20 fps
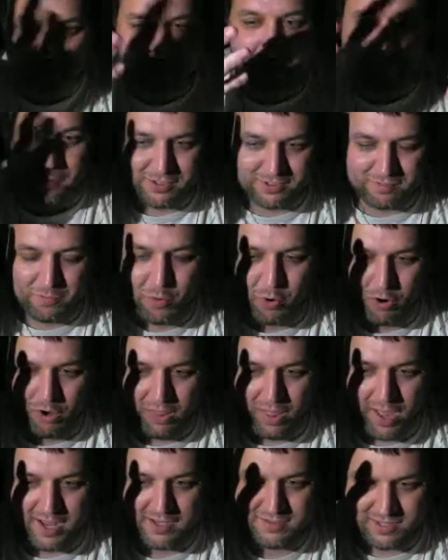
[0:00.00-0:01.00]
tablets, more or
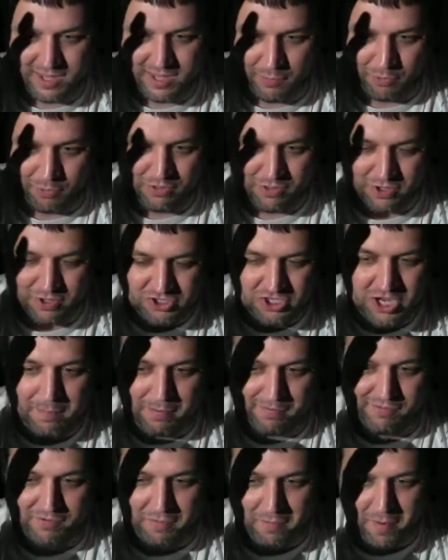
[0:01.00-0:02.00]
less, that were in the shape
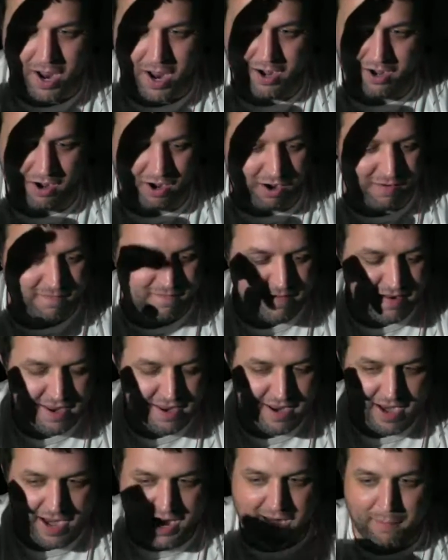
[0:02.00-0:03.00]
of a monitor,
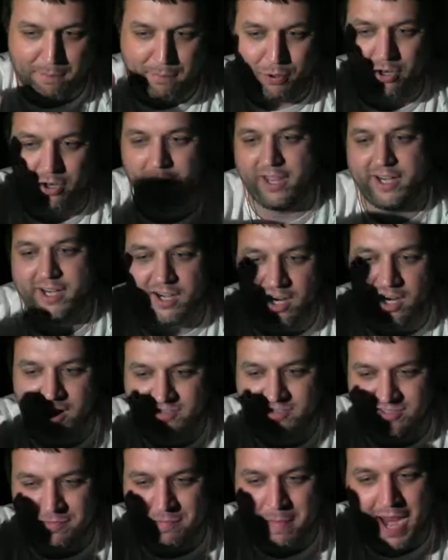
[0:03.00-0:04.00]
and they put, like, a
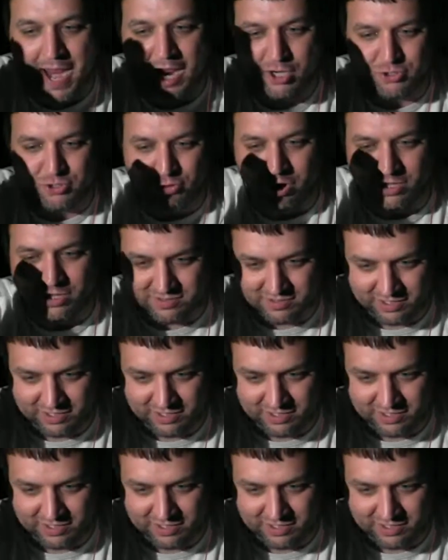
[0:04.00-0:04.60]
custom Android